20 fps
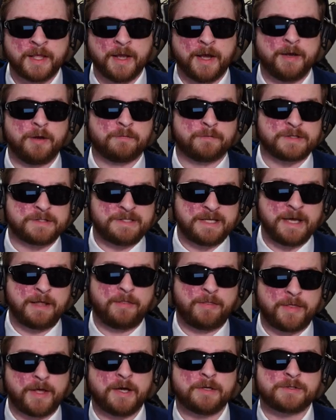and over
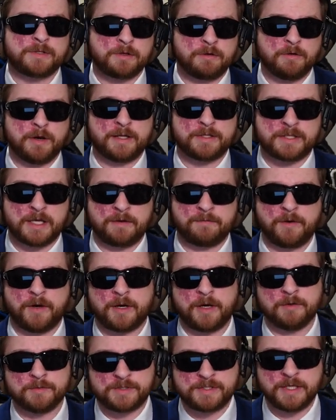10,000 grants have
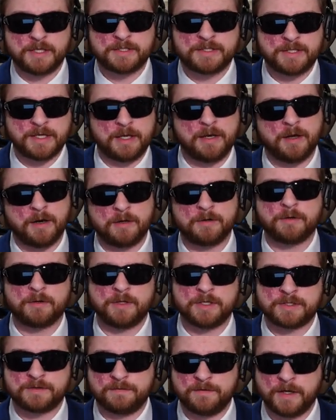gone out since then under
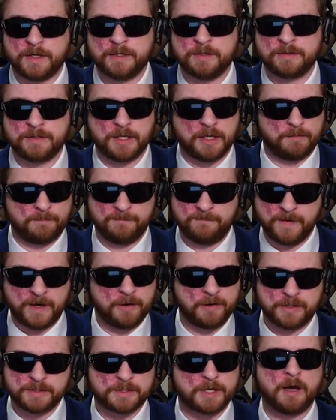this fund to help
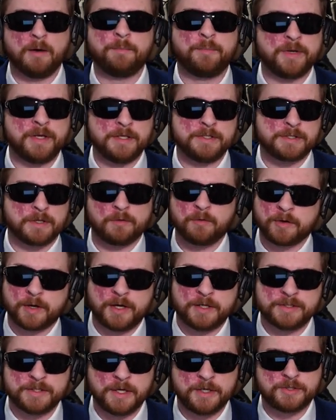various companies and
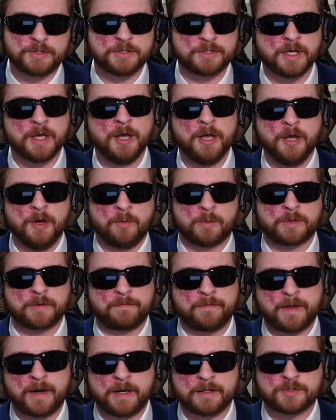organizations with the
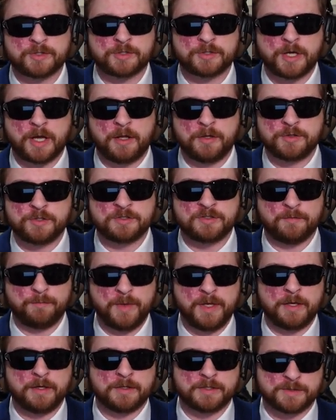financial challenges of
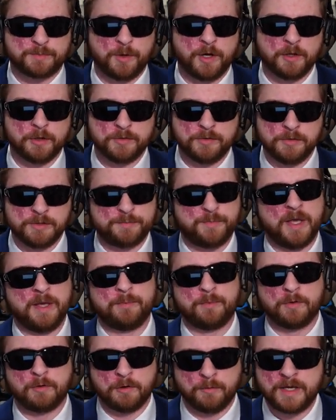being a smaller
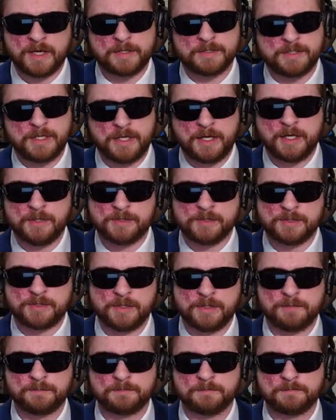newspaper or magazine
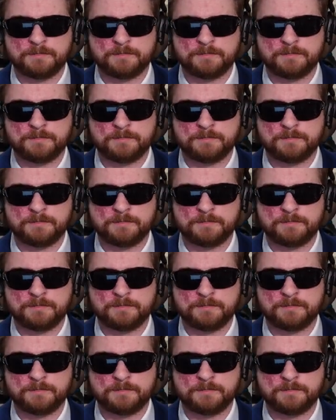agency.